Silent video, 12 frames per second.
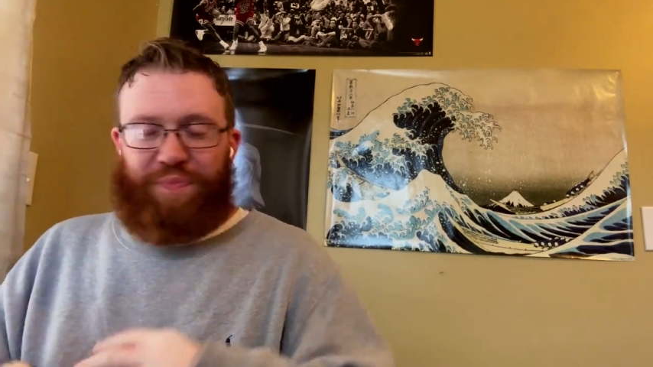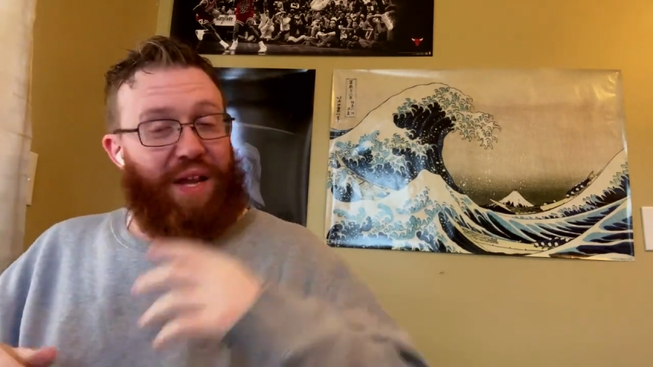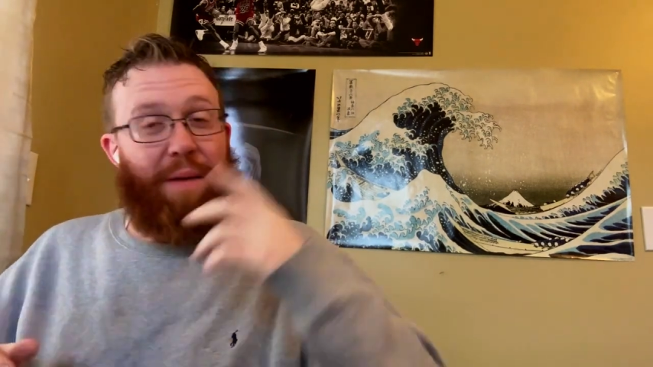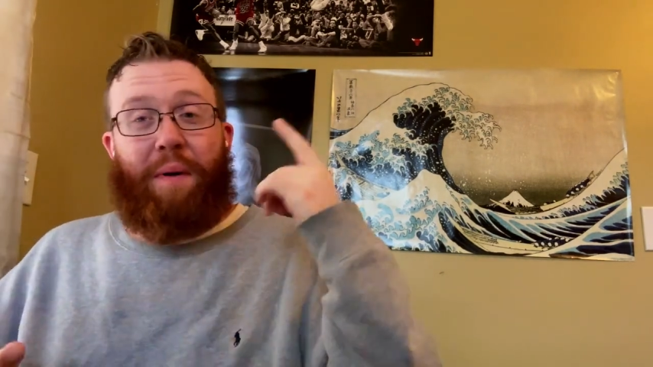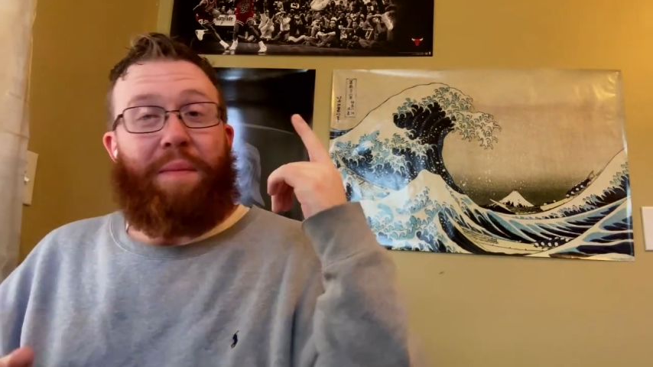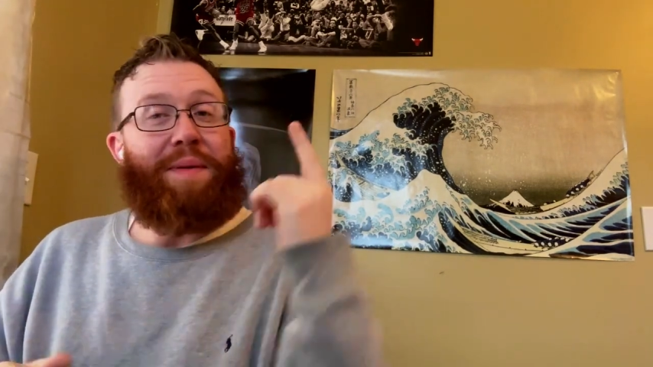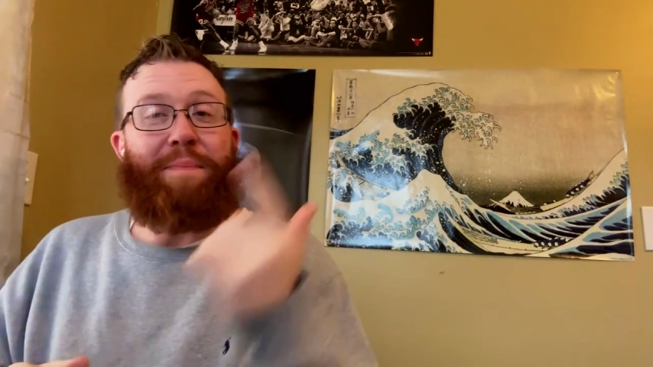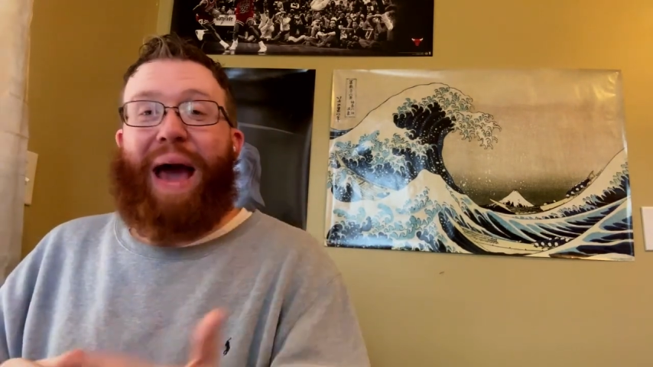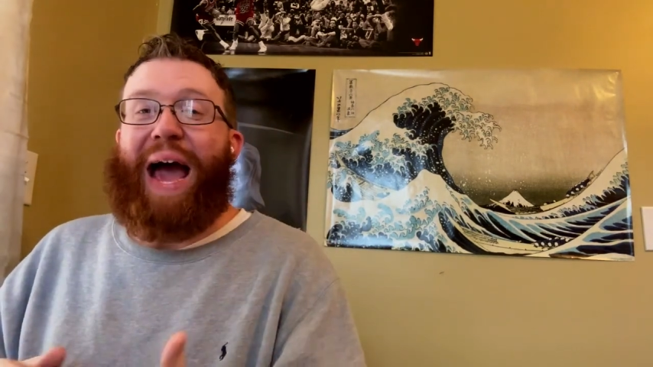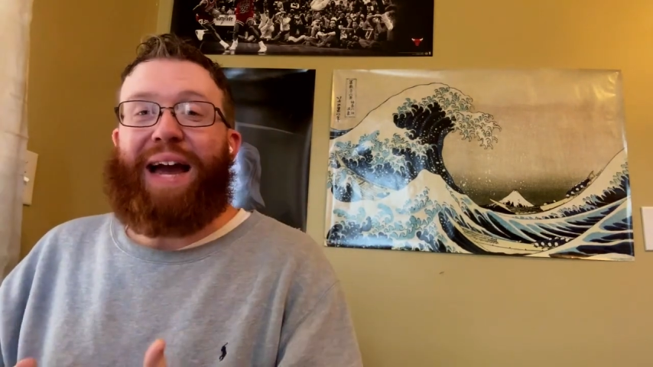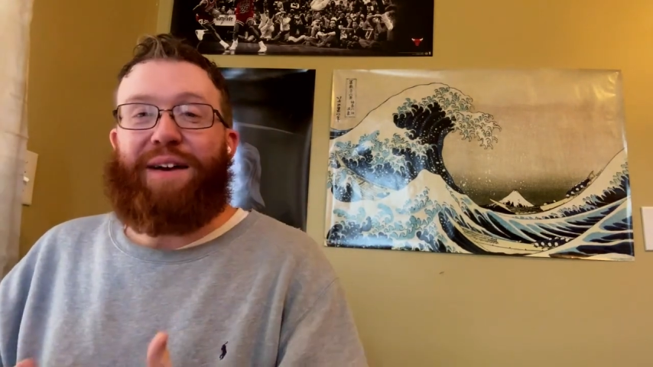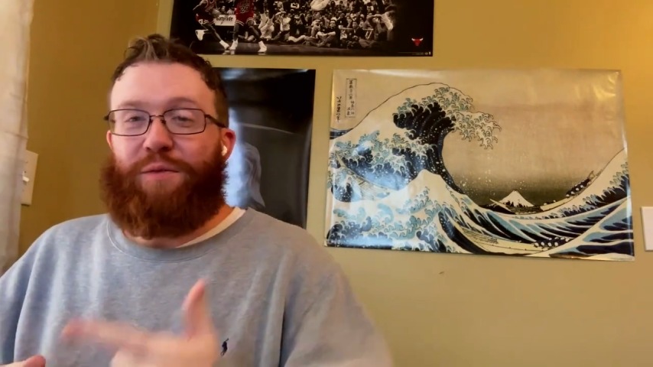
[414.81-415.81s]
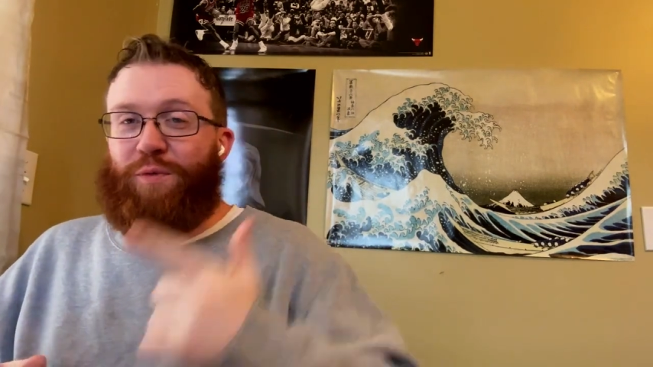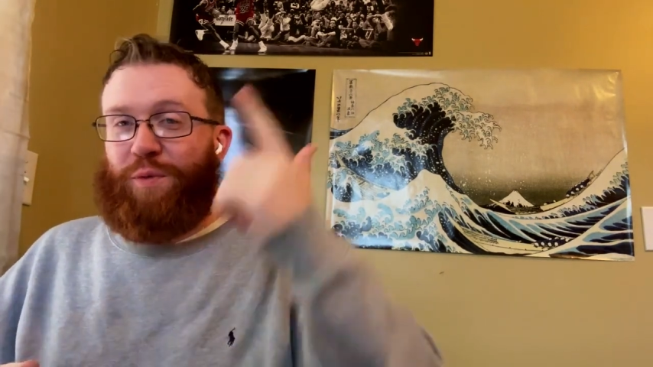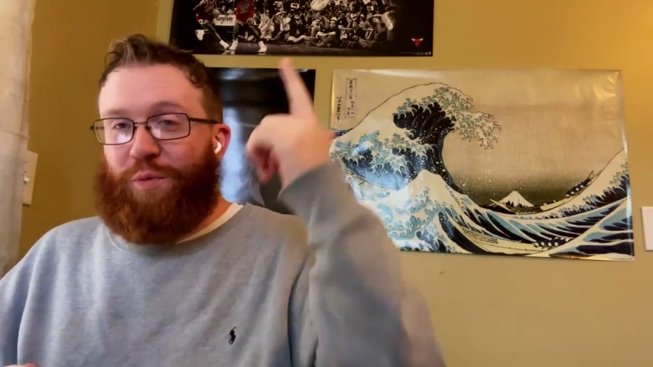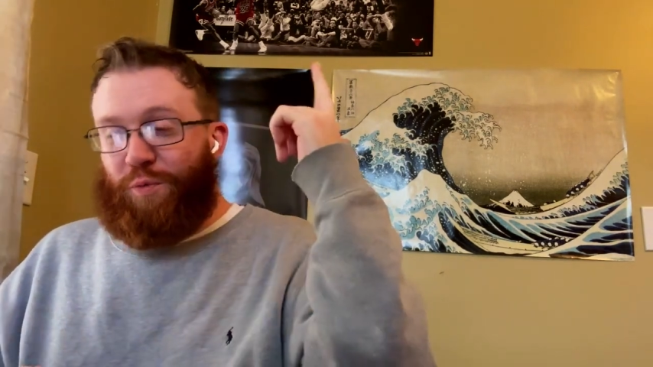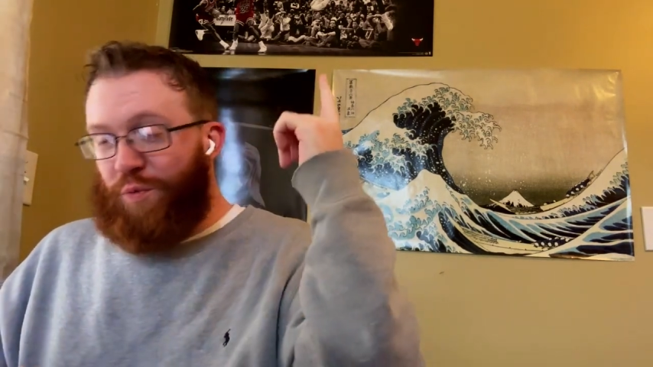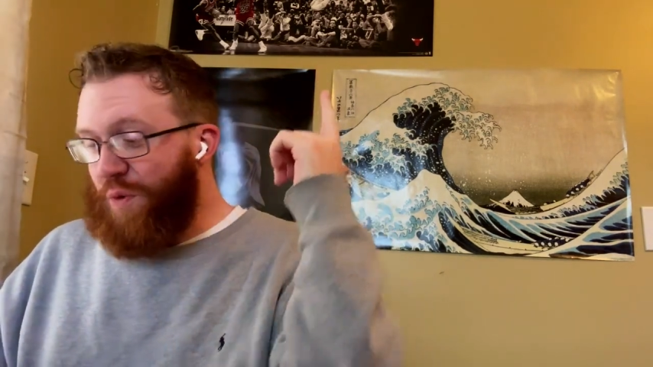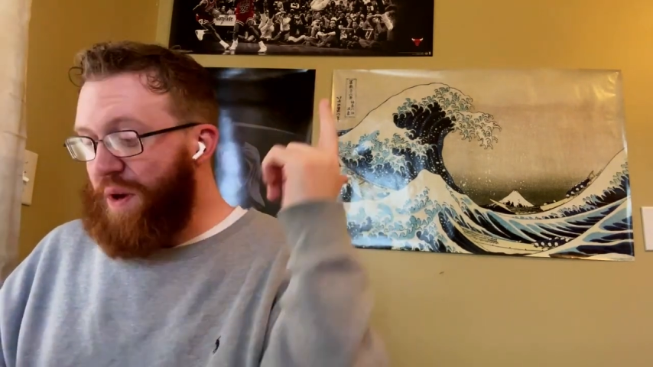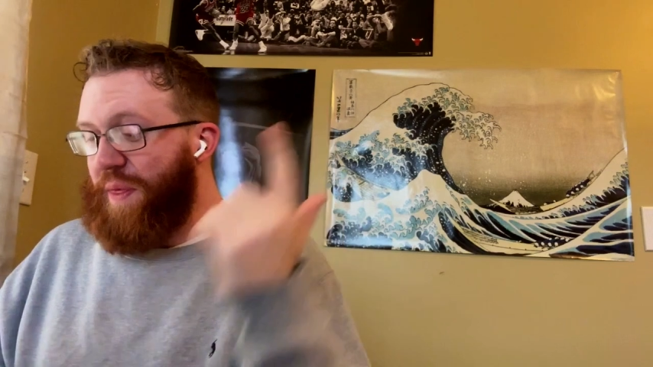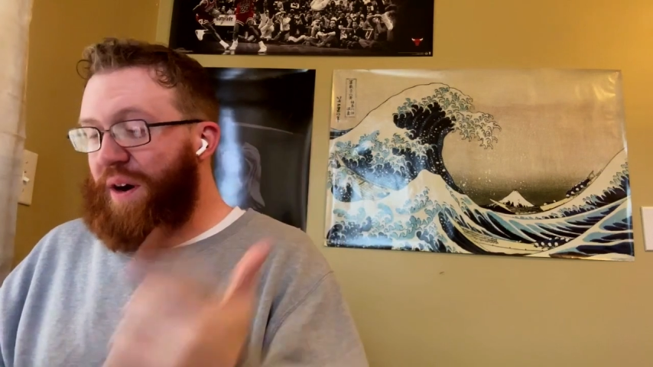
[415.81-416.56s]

going to be back with